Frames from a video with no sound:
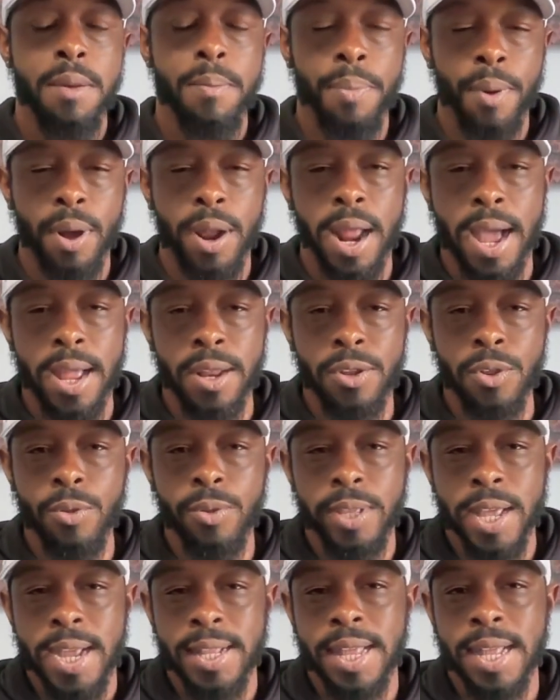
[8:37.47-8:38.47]
But I do
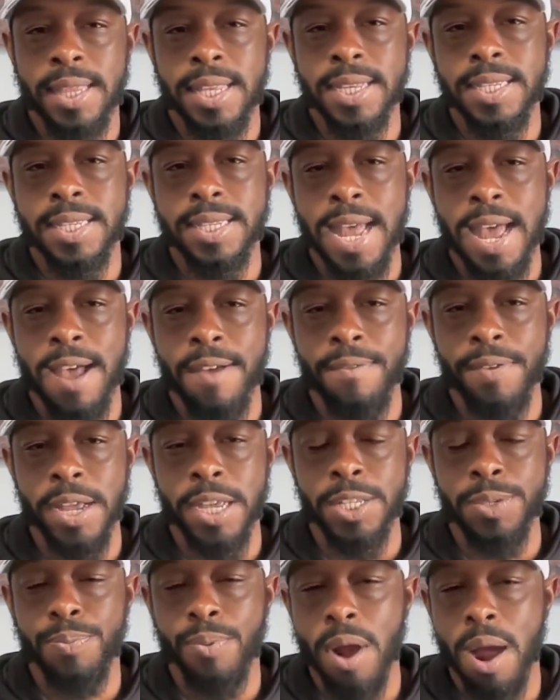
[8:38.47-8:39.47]
think that the staff
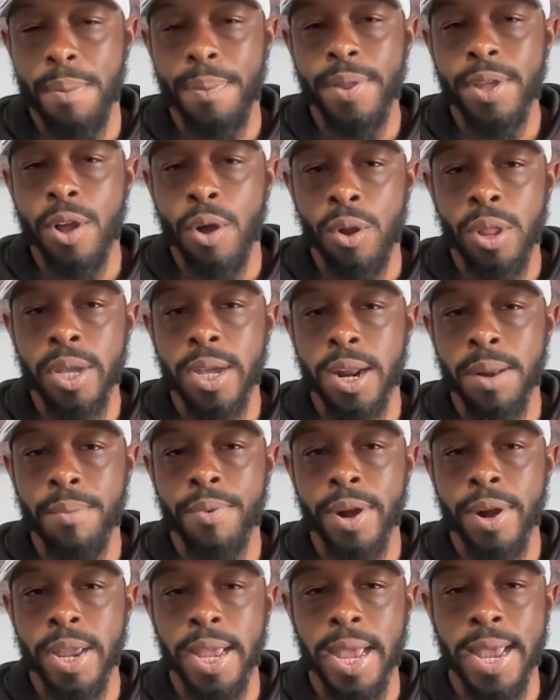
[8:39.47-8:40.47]
is probably only going to
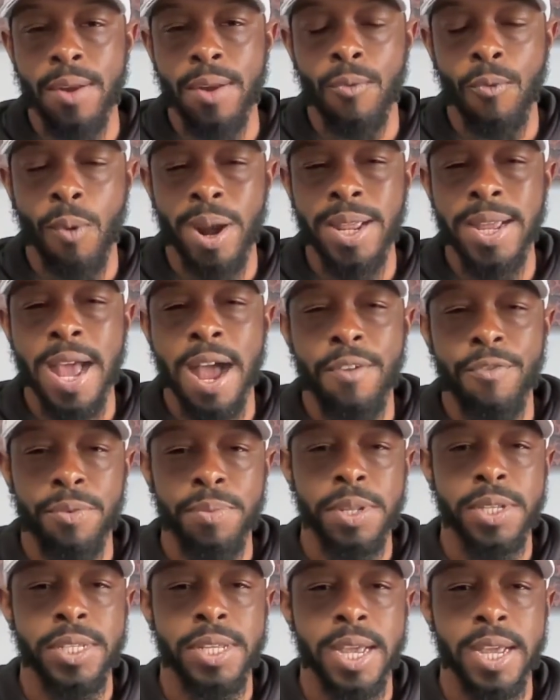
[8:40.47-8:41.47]
bring in one guy
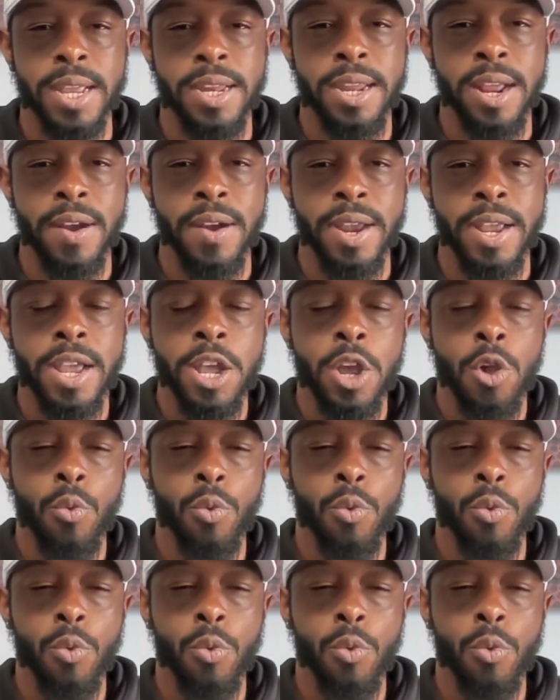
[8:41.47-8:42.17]
from the secondary.